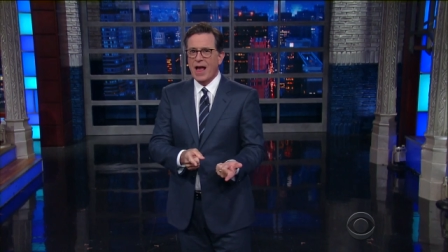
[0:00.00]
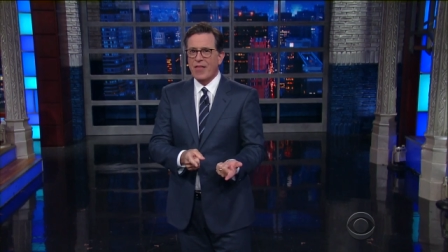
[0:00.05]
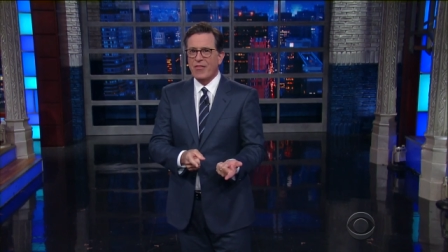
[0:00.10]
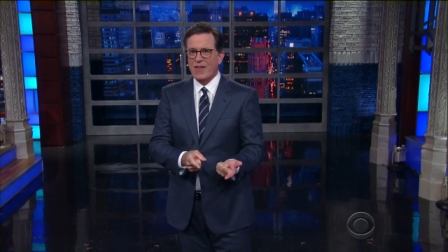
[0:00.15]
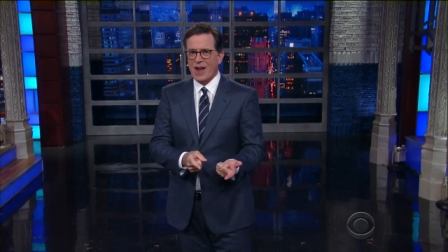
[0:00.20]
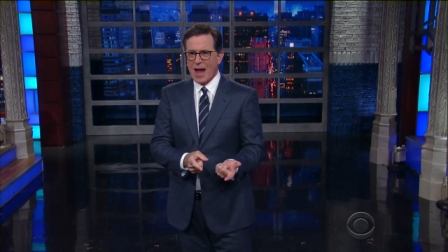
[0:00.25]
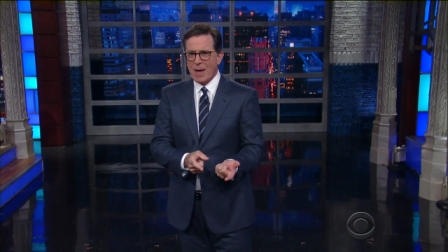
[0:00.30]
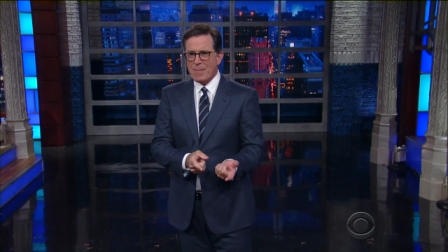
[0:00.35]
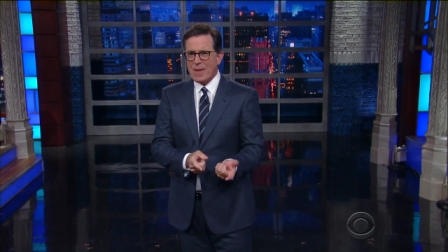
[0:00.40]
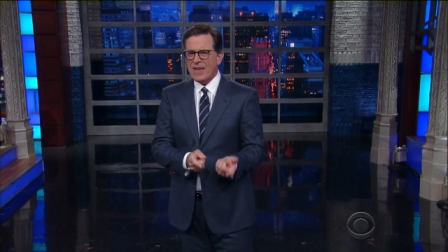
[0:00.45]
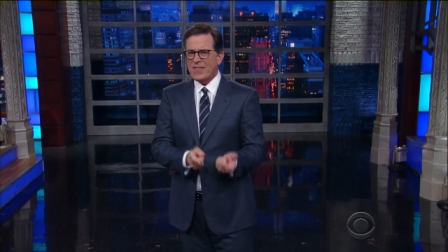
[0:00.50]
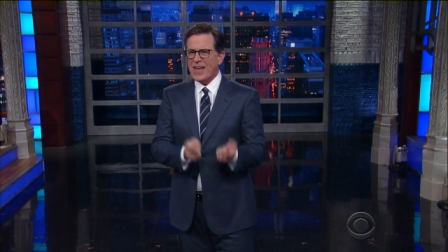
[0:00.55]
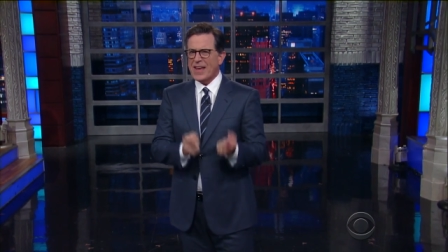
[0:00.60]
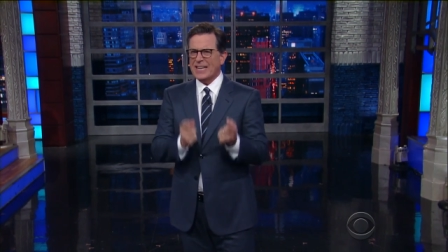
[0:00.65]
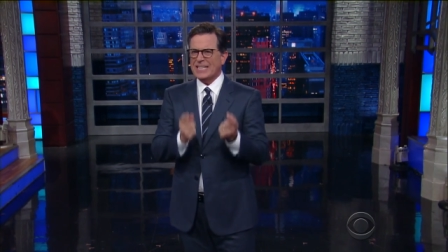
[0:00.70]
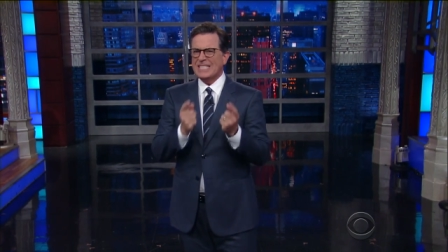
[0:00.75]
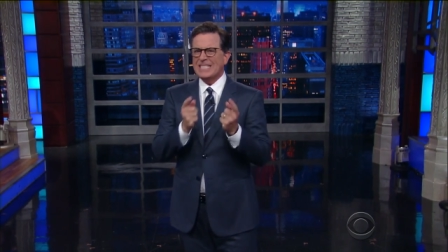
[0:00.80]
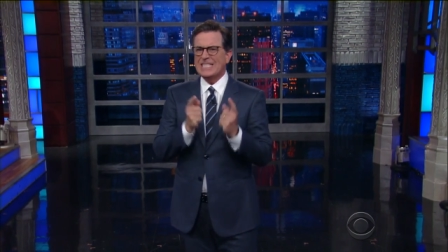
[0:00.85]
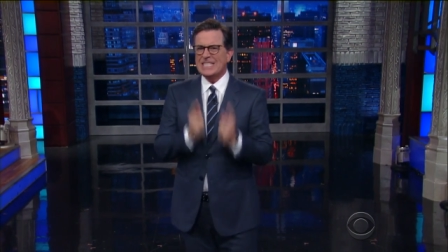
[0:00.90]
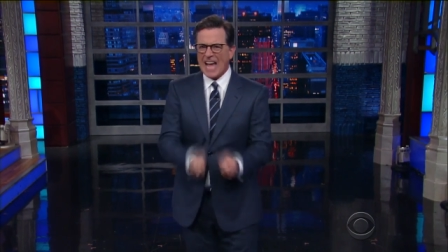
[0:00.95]
that I made that
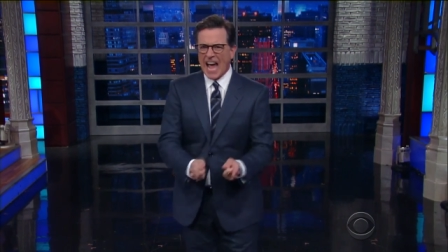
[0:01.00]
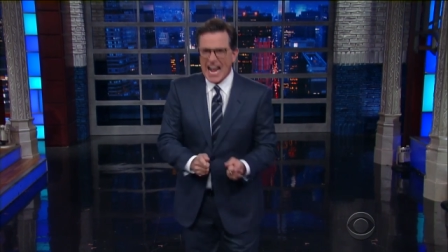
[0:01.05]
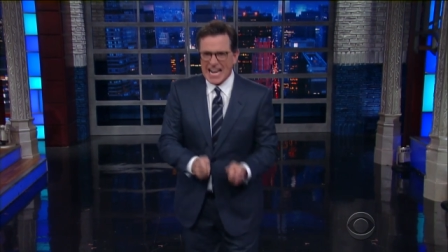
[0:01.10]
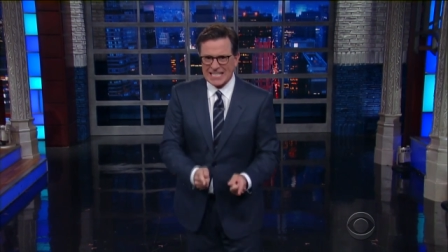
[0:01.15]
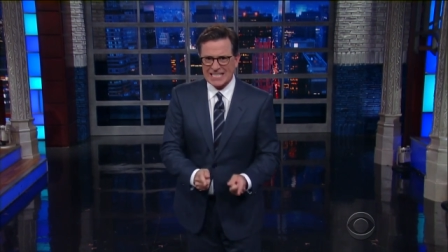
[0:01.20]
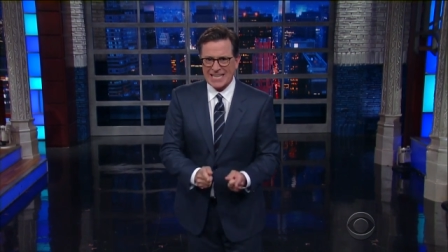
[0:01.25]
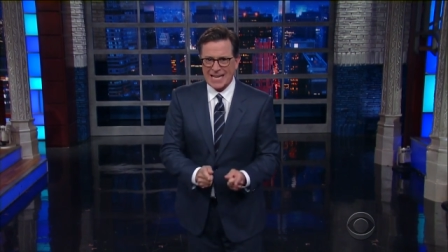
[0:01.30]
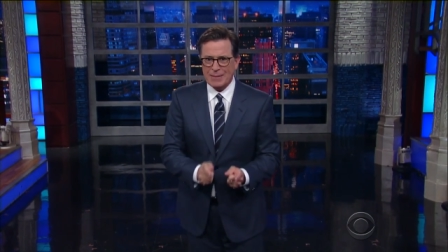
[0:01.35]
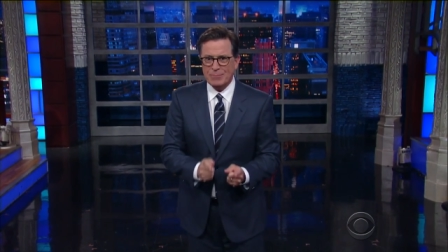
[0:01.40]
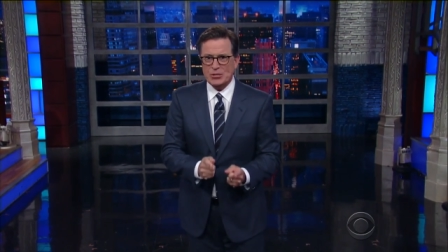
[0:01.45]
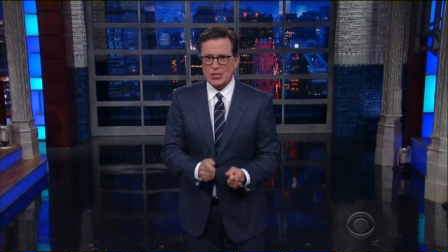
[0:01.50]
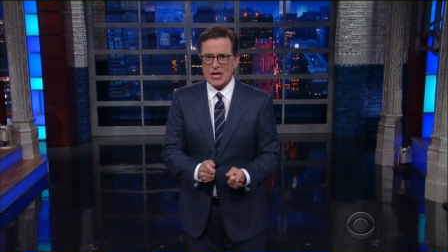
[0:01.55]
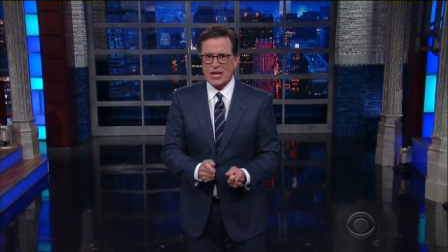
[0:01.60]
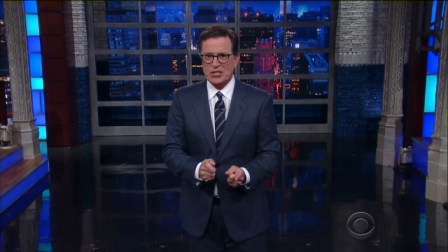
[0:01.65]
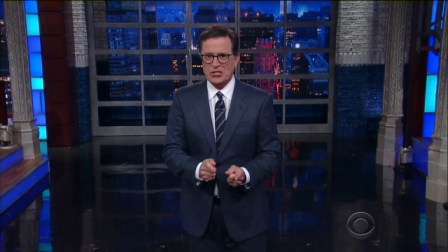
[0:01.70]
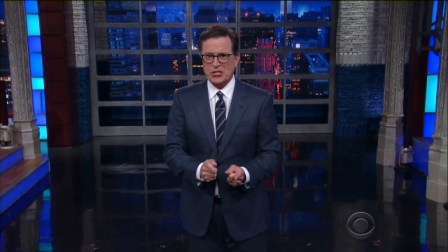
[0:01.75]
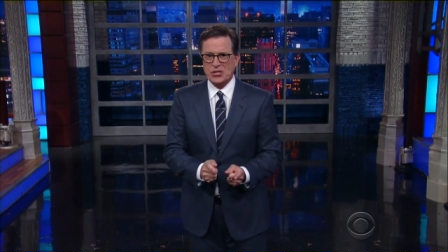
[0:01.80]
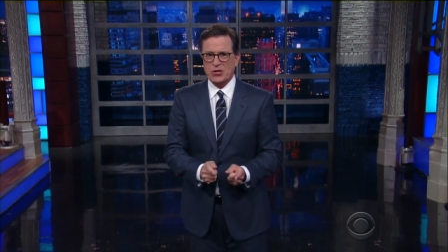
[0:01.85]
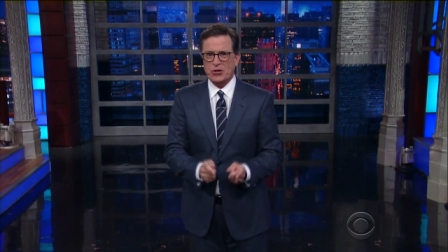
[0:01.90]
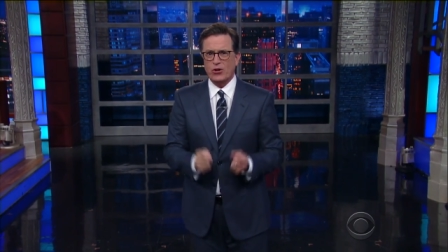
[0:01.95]
exact same
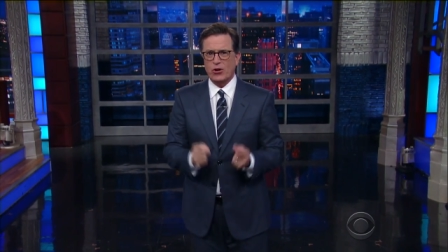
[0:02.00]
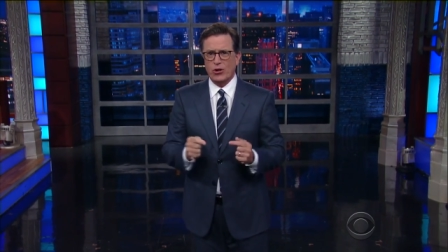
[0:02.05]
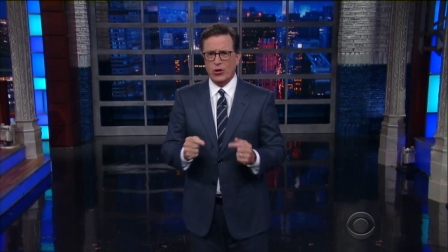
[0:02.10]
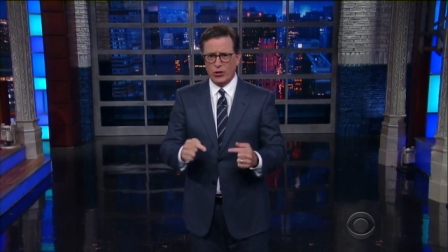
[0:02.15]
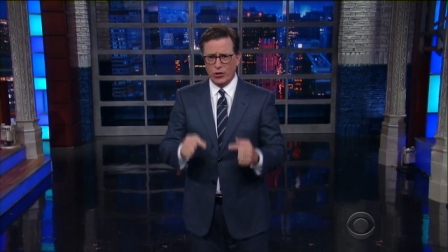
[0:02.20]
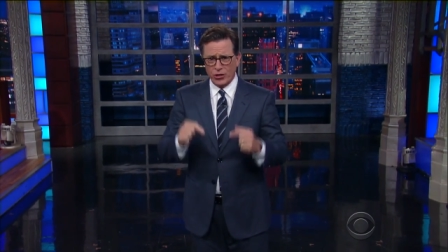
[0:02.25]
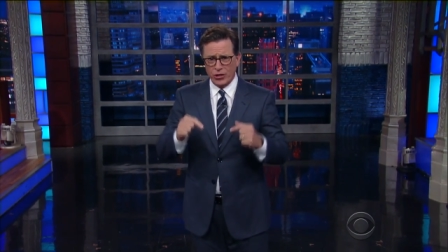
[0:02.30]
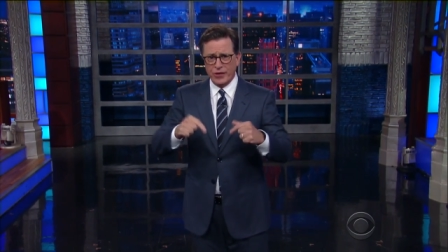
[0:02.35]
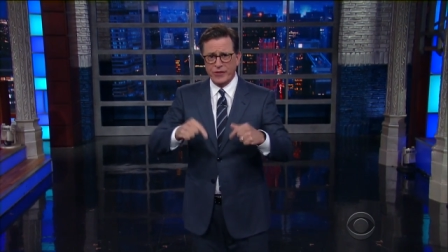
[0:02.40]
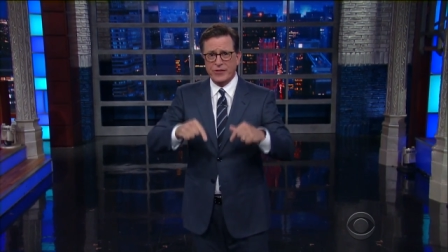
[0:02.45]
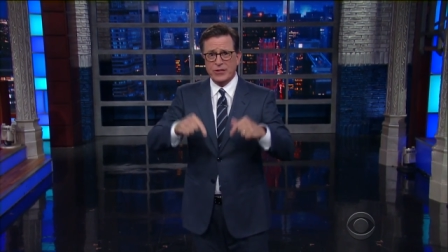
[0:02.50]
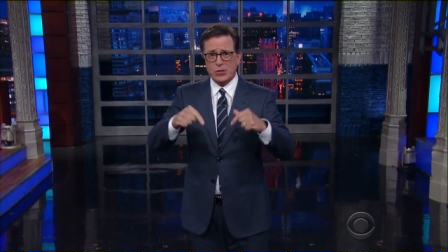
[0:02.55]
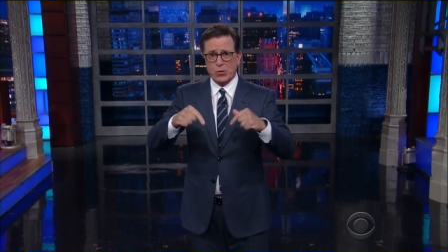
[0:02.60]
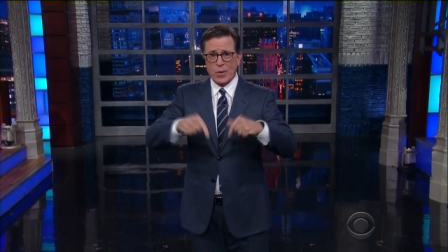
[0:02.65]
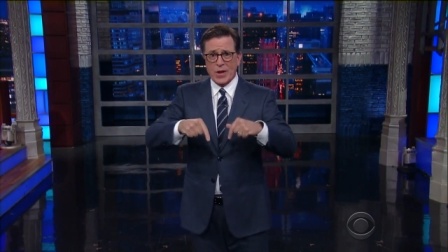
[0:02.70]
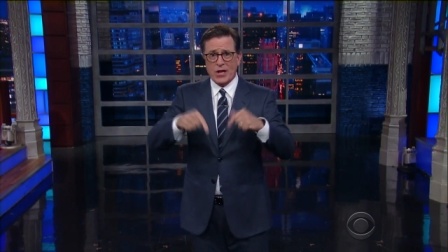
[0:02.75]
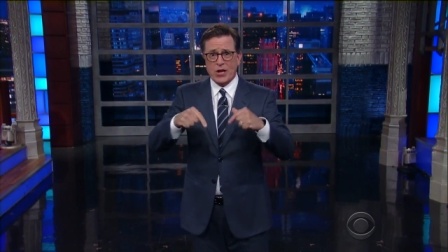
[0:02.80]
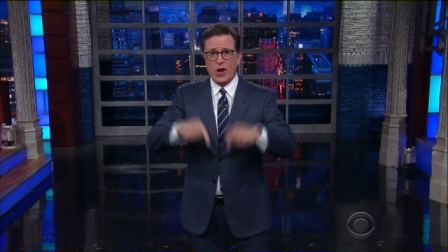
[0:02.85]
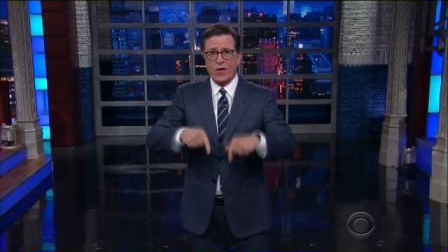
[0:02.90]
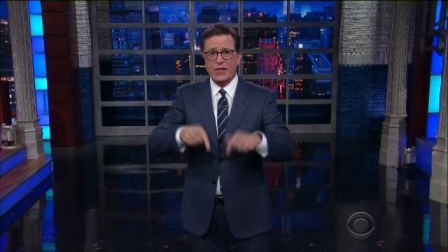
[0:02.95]
gesture earlier this
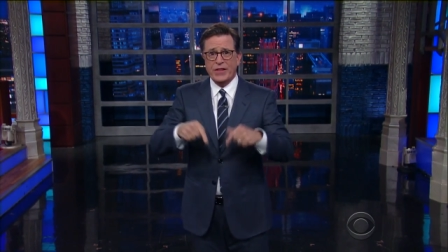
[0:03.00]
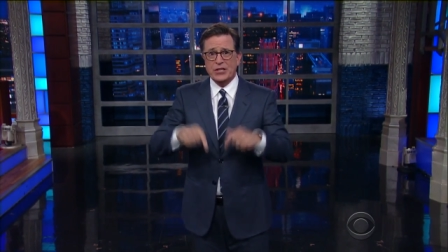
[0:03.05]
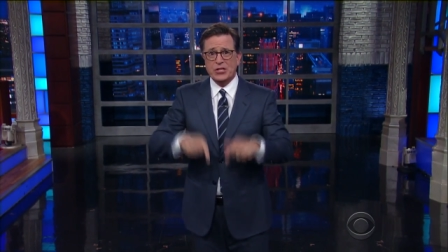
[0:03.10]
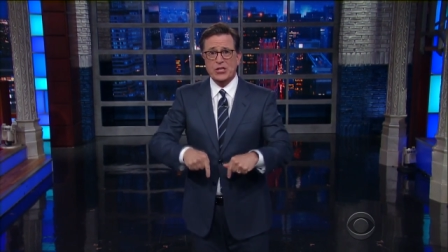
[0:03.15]
week on this